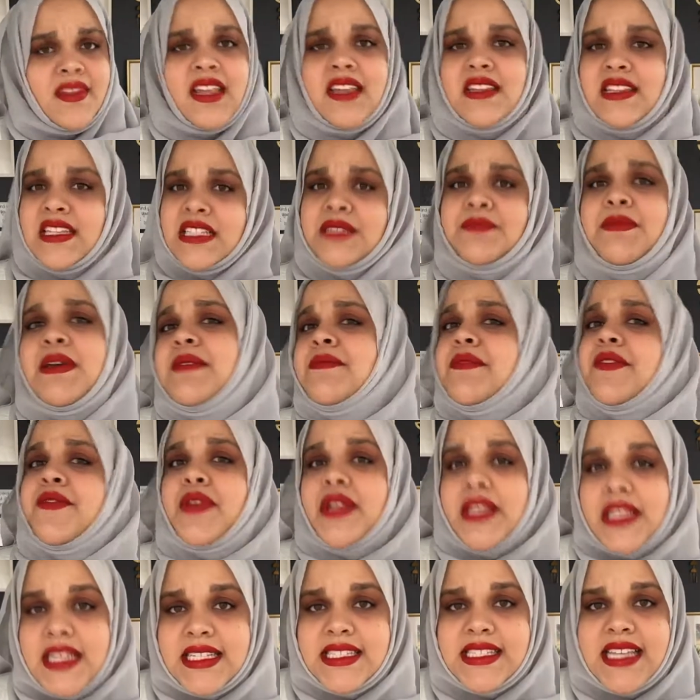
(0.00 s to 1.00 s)
this made me
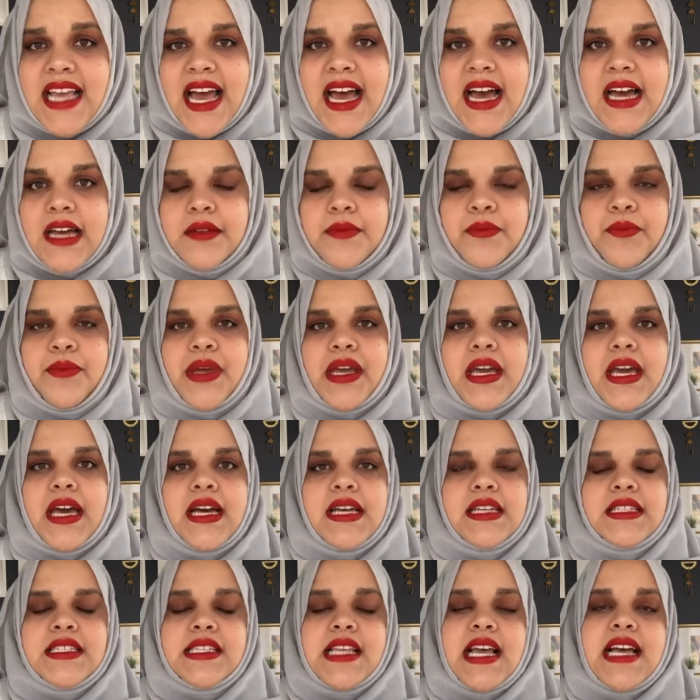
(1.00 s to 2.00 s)
really sad,
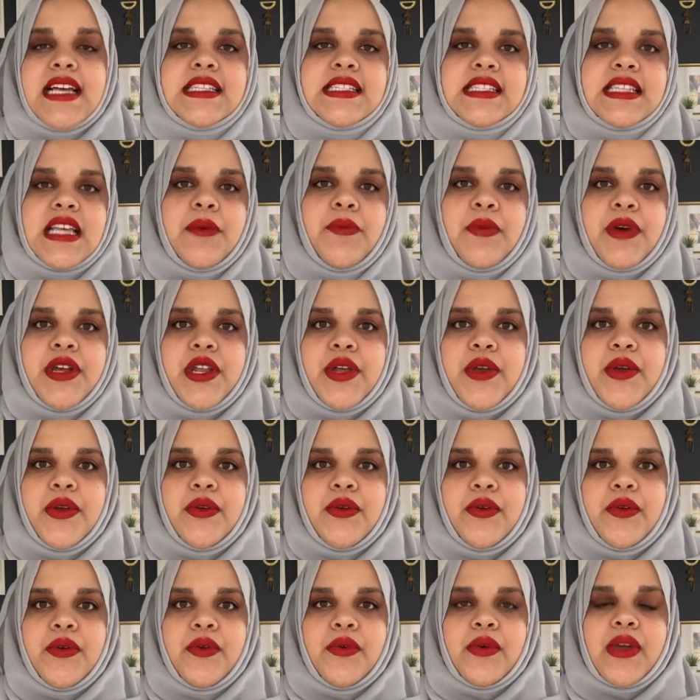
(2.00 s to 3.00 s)
because as someone
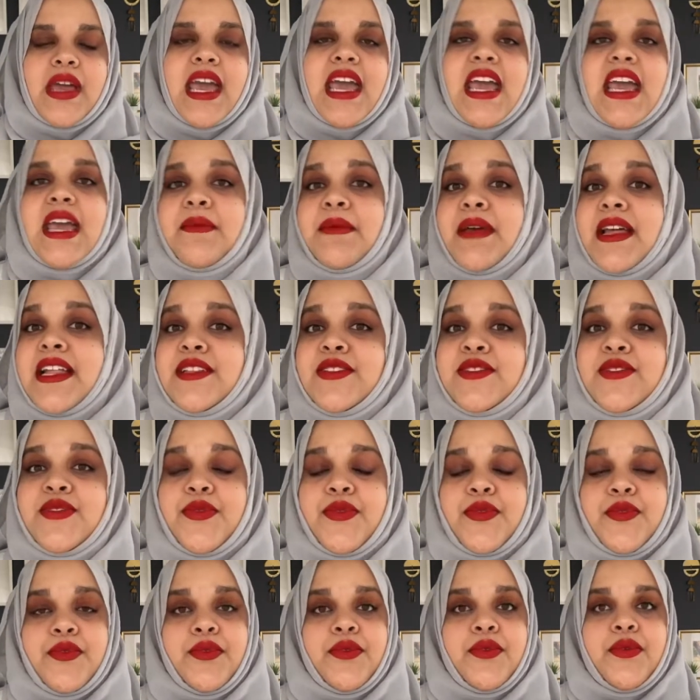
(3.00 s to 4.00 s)
who came
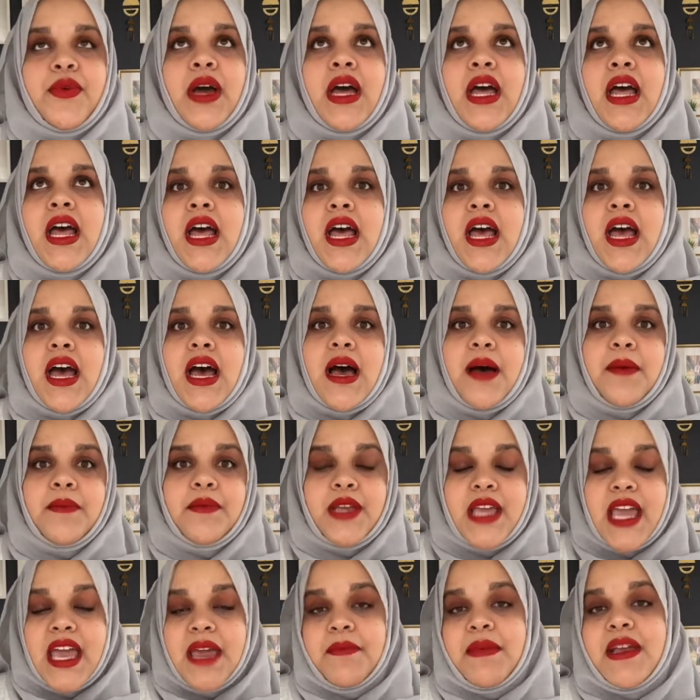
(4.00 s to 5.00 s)
into
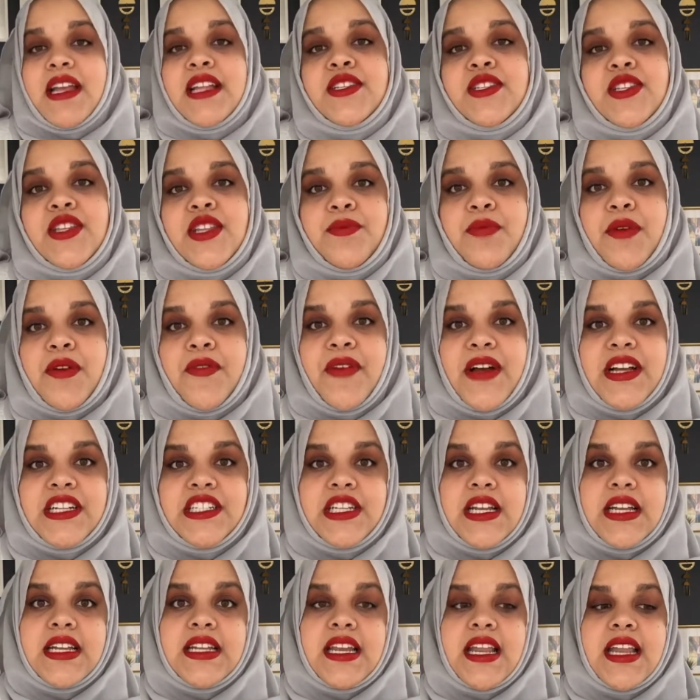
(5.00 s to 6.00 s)
the
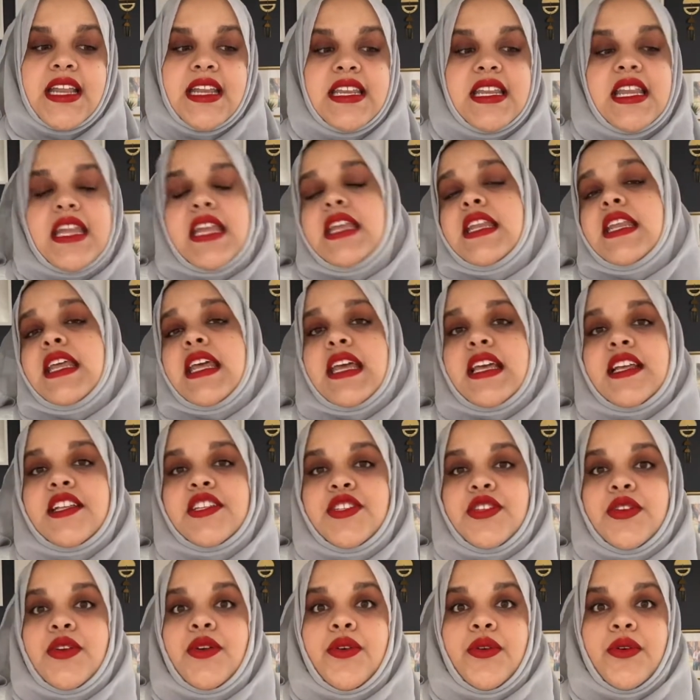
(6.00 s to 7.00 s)
profession needing
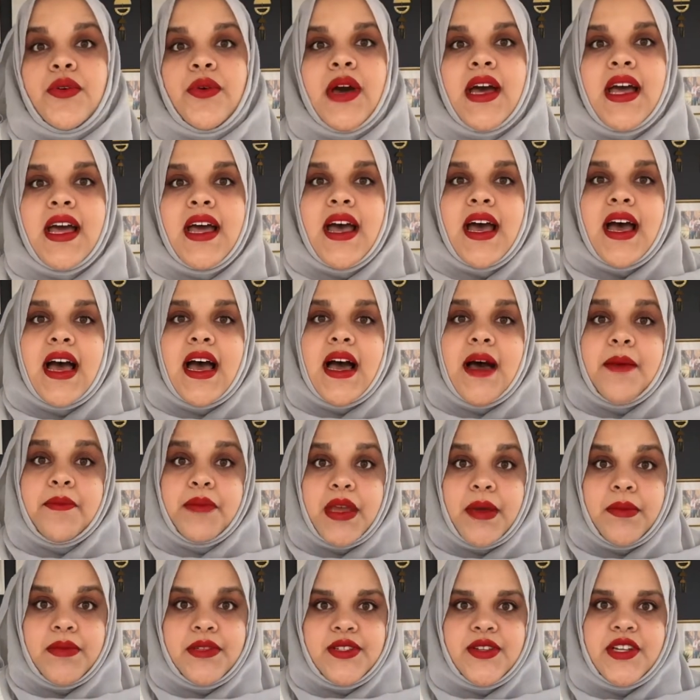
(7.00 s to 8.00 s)
to
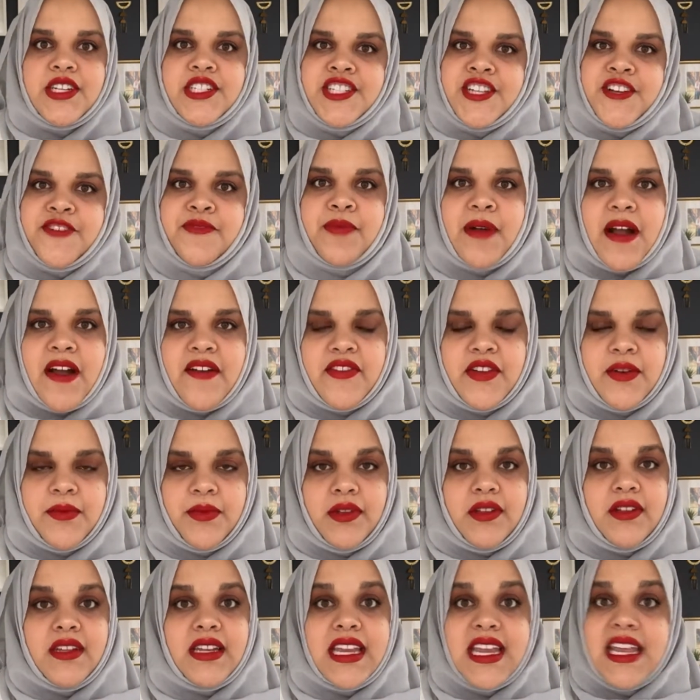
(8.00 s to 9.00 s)
be able to achieve
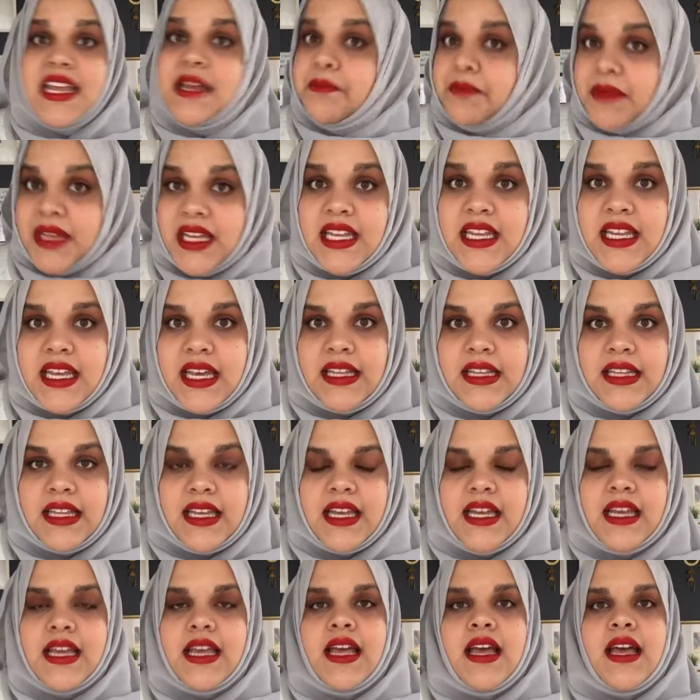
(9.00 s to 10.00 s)
profitability
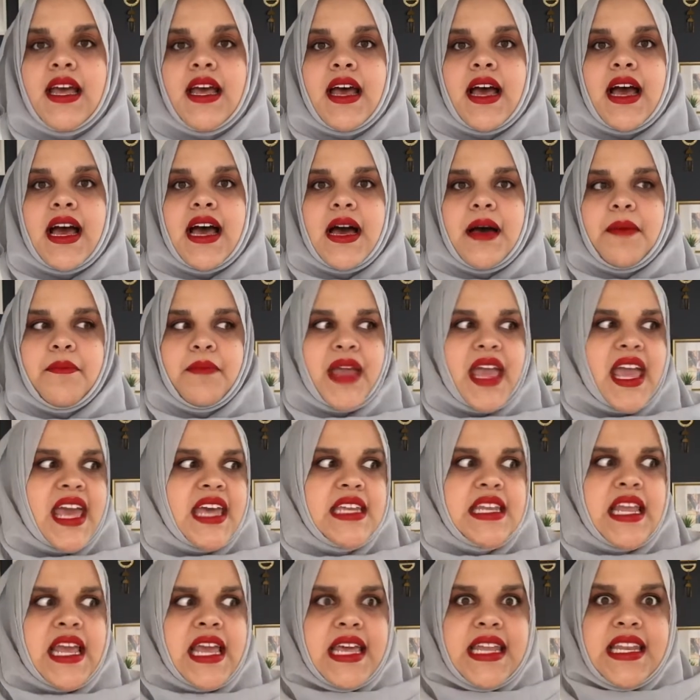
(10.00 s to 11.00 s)
immediately,
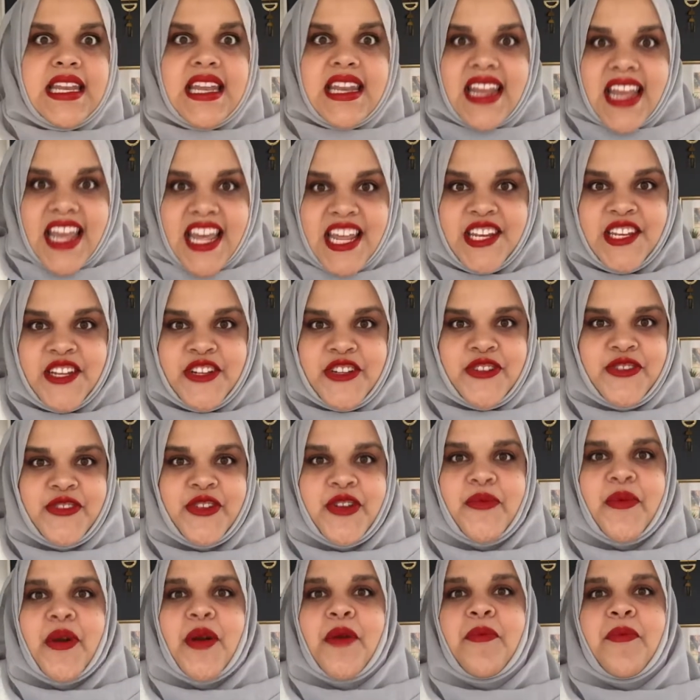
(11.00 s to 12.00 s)
and in an
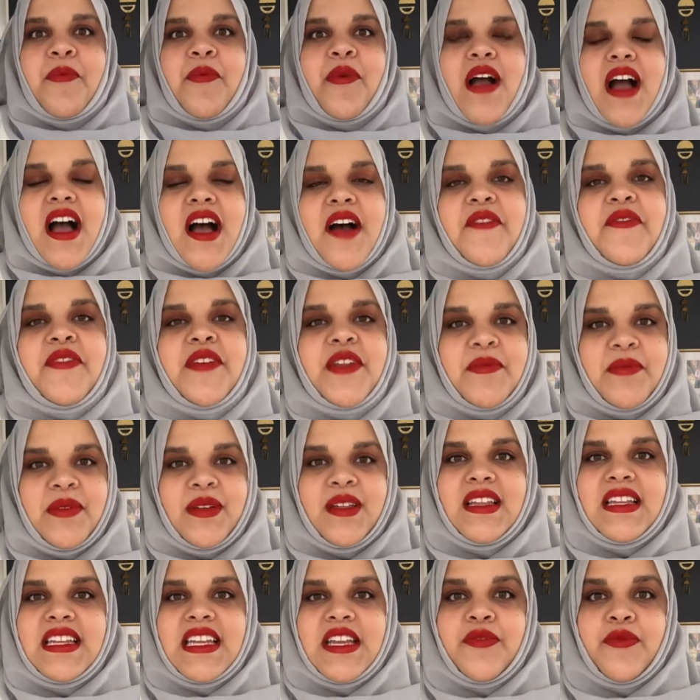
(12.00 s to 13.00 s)
industry where
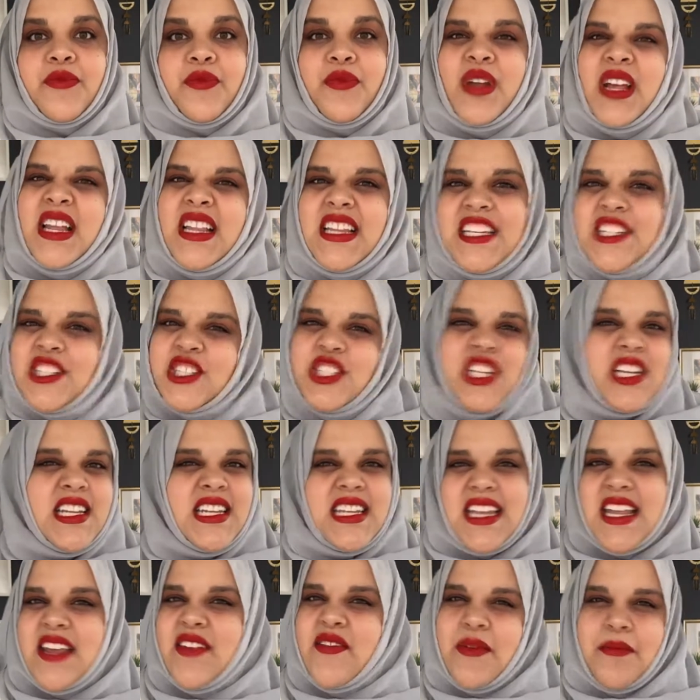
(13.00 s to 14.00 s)
profitability really
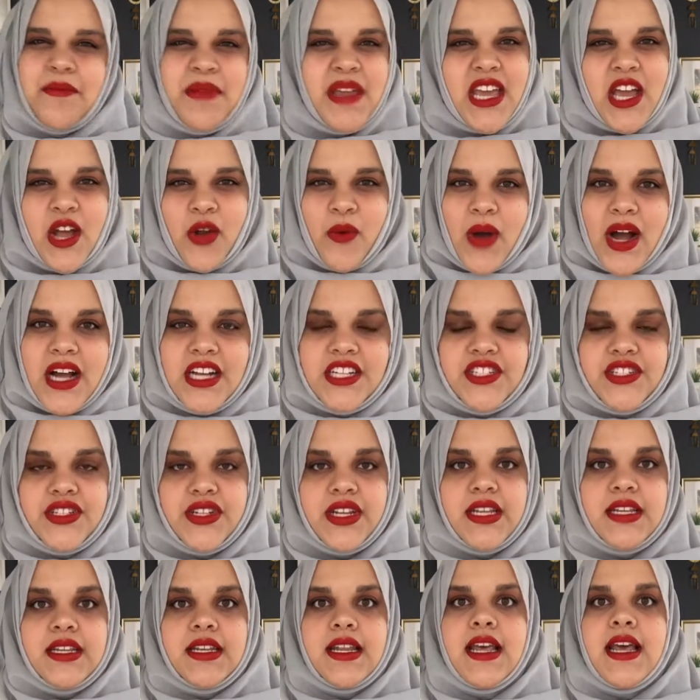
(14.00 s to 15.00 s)
shouldn't even be a
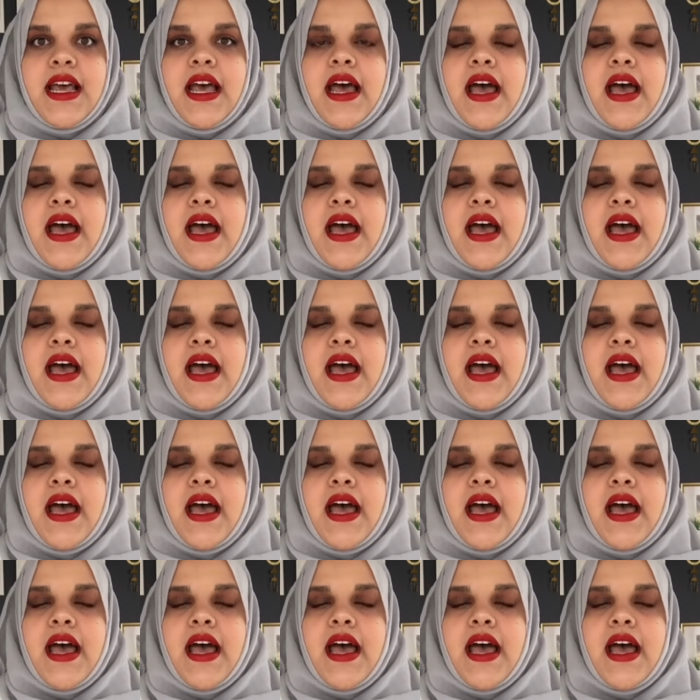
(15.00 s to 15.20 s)
question,